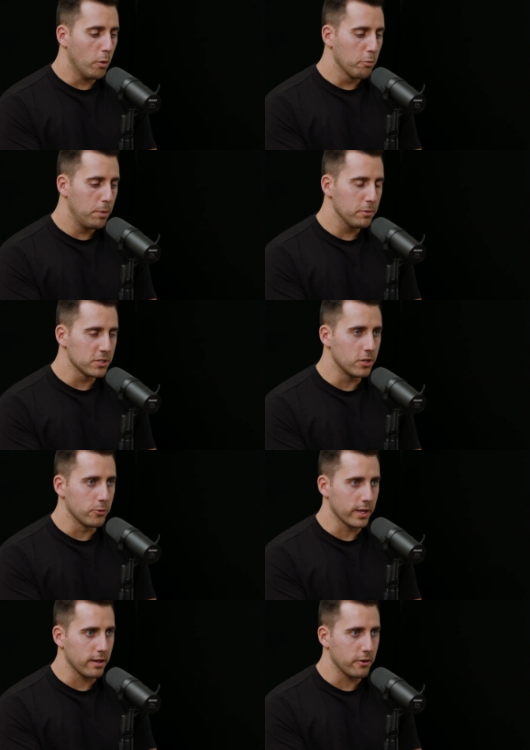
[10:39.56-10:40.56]
what were people
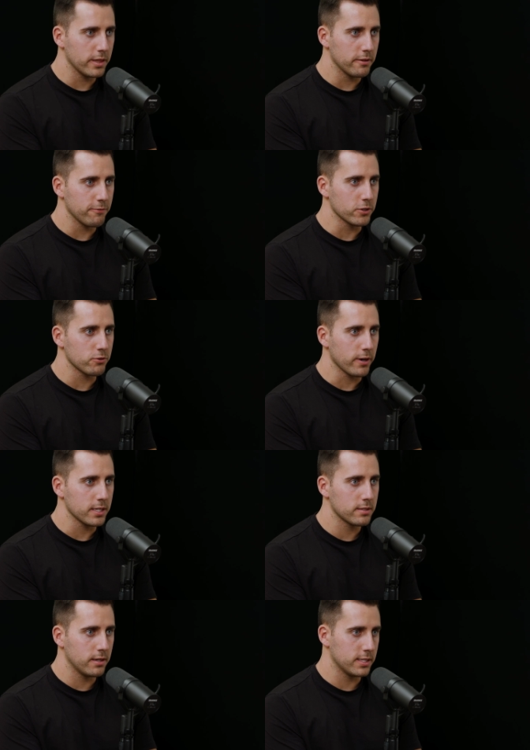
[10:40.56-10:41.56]
doing though in the first
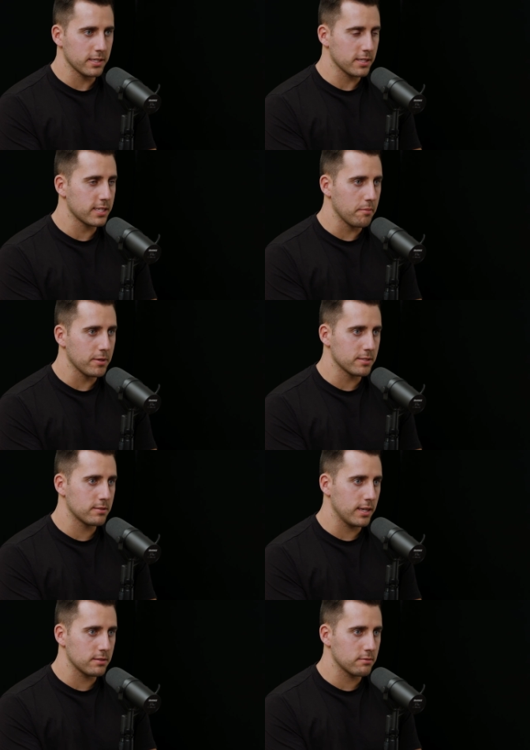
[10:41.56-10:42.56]
race? Is it the same
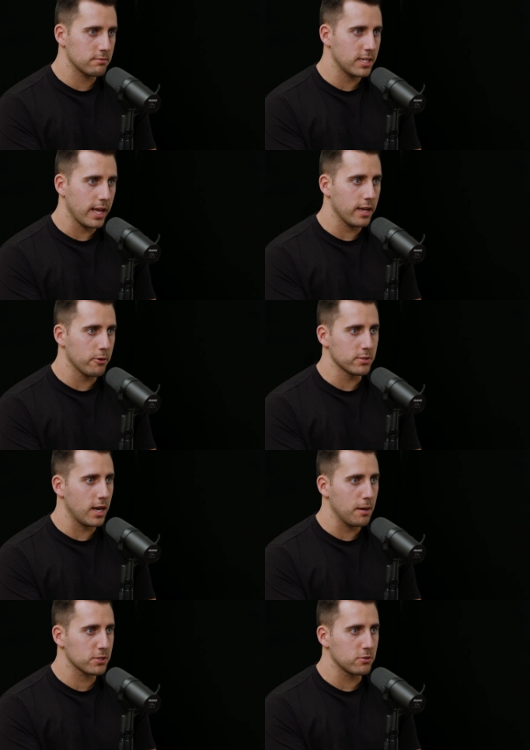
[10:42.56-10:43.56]
as today? It was an
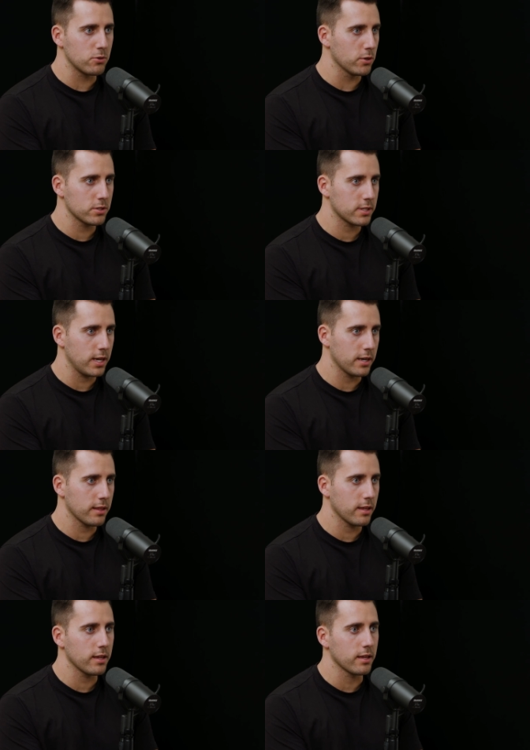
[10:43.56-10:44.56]
obstacle course kind of
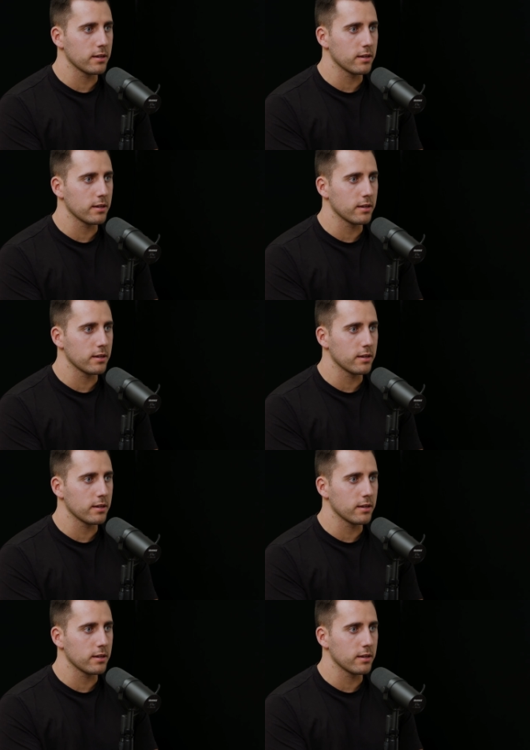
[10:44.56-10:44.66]
thing?